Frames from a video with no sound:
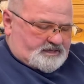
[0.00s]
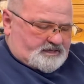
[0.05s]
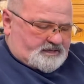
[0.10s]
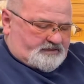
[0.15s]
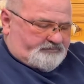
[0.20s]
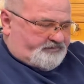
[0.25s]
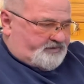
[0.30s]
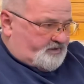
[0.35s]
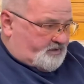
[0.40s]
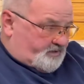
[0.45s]

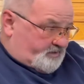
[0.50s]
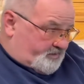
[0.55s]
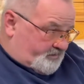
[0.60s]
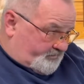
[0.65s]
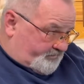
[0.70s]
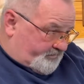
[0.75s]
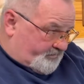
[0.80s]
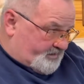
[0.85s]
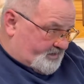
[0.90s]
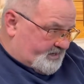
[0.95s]
If you know your
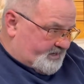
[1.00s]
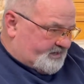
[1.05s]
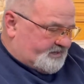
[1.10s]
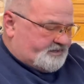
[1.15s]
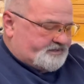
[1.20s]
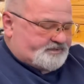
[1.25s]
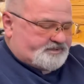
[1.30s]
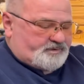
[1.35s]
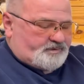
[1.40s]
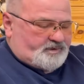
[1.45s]
front end
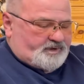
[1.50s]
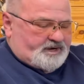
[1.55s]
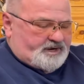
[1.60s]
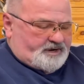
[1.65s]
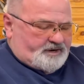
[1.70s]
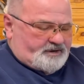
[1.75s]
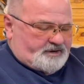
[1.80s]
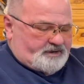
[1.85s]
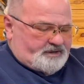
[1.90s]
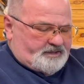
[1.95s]
is
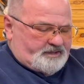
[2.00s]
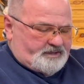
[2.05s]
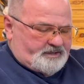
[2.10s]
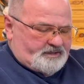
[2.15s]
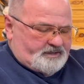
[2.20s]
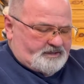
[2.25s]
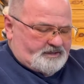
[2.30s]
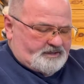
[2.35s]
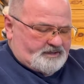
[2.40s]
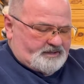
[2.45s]
square
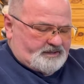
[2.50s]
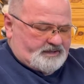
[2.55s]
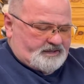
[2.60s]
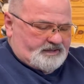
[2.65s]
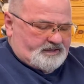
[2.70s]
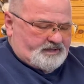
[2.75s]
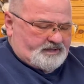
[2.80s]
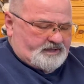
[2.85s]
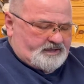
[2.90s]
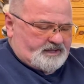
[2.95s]

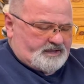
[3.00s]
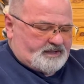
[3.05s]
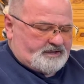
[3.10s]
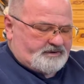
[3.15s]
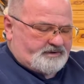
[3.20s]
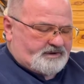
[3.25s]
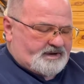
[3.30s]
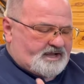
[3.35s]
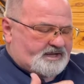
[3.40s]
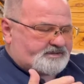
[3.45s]
and
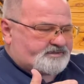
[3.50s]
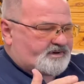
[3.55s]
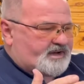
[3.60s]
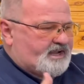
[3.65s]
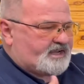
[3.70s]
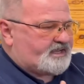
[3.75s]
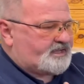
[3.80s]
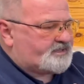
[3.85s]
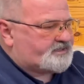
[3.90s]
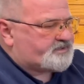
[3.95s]
you're not
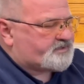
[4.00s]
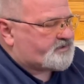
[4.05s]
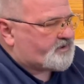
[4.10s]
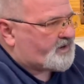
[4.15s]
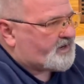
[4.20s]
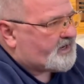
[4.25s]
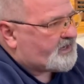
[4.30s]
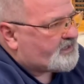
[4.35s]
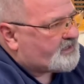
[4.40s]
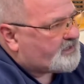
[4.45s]
tracking
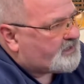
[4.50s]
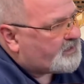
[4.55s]
straight,